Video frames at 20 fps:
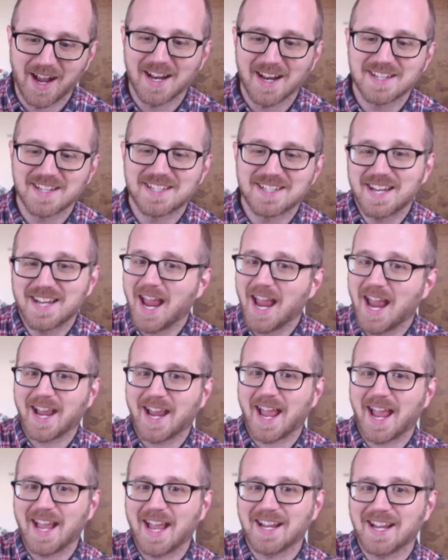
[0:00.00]
a steak,
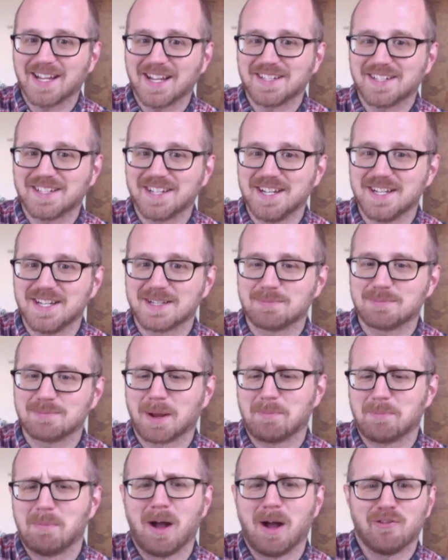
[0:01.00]
egg, and cheese
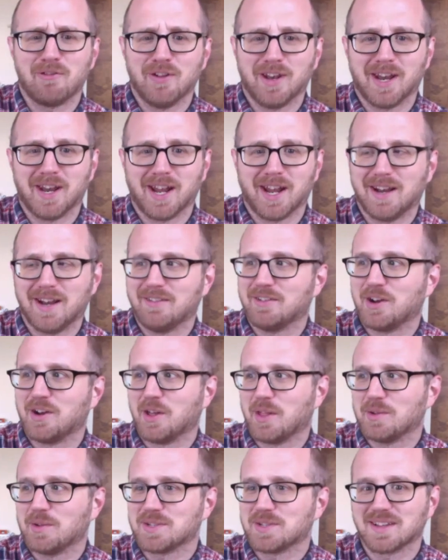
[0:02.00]
McMuffin. I didn't even know that
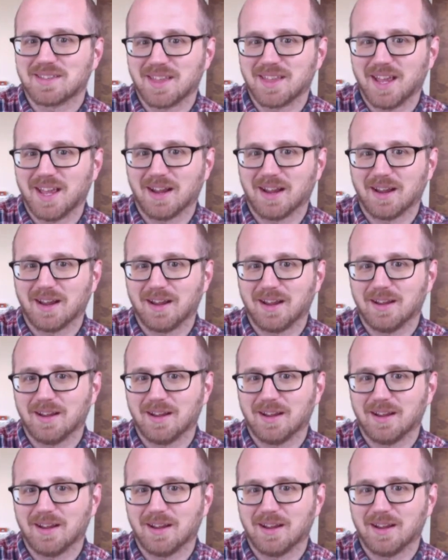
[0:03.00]
was a thing.